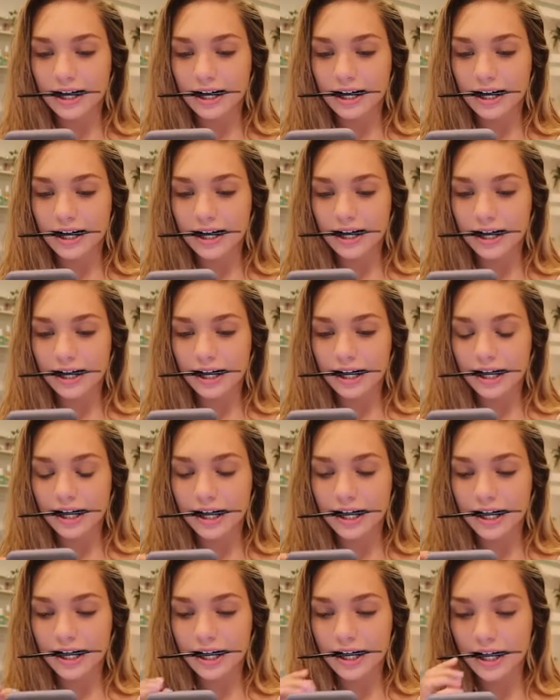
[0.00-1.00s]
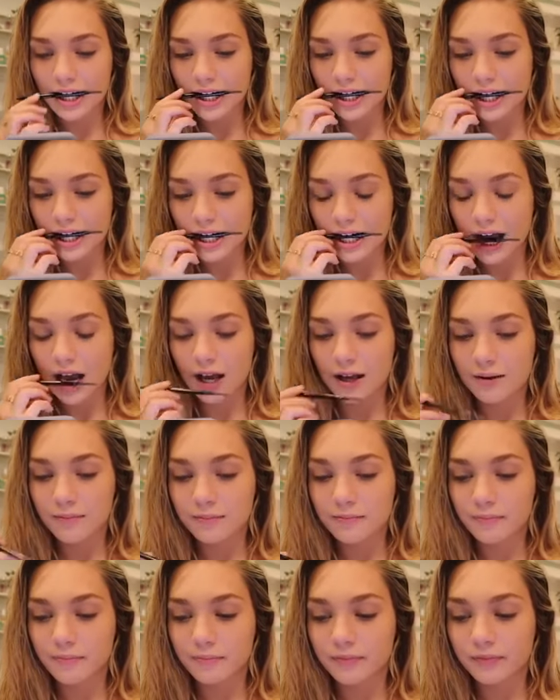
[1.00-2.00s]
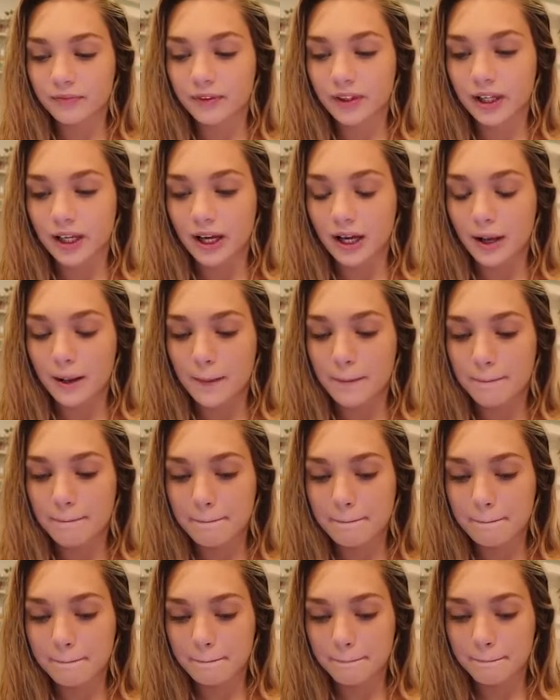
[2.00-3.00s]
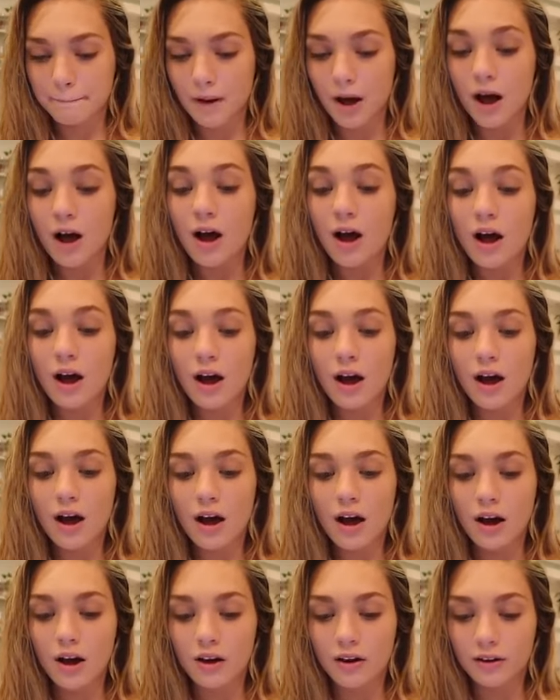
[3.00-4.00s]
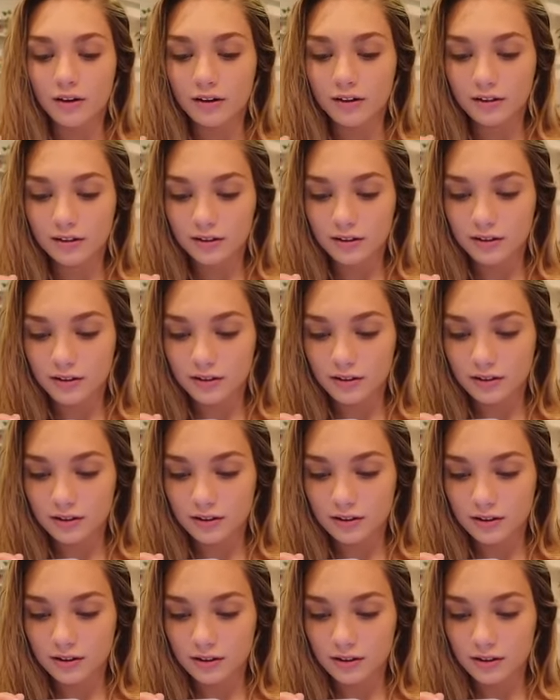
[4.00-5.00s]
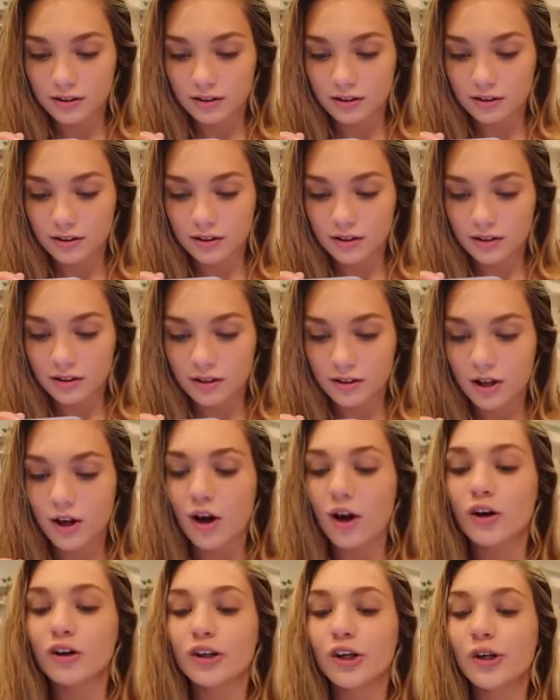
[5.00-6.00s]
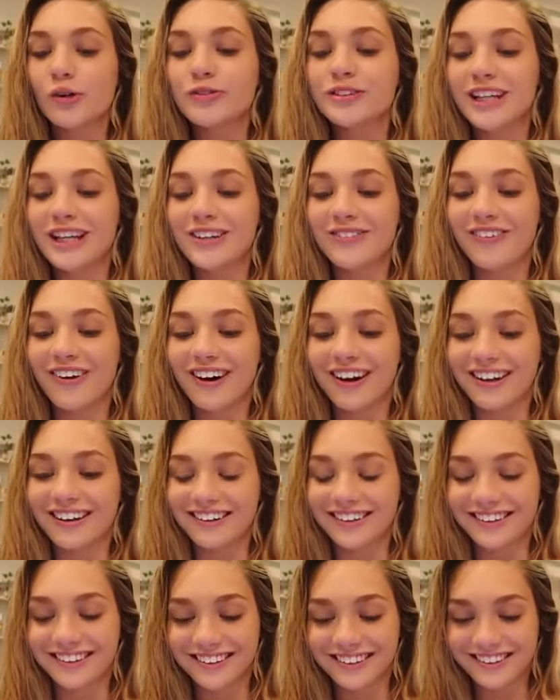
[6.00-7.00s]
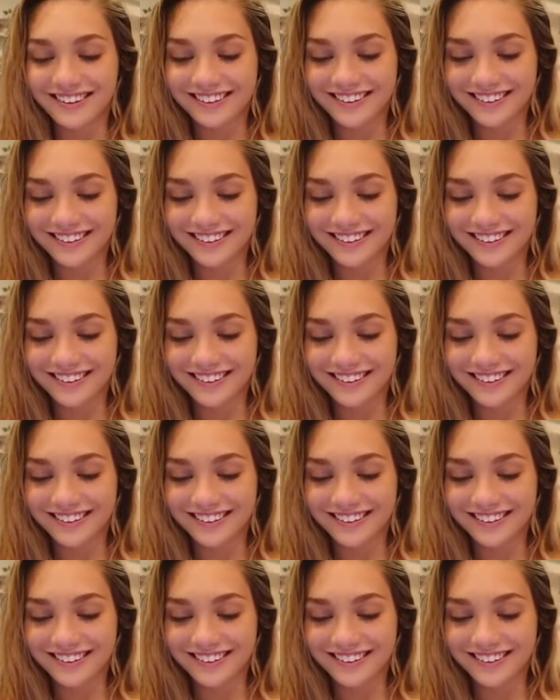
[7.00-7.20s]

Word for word: Climb up to where you say this meter. Yeah. Oh! Yeah. That. Oh, you did one!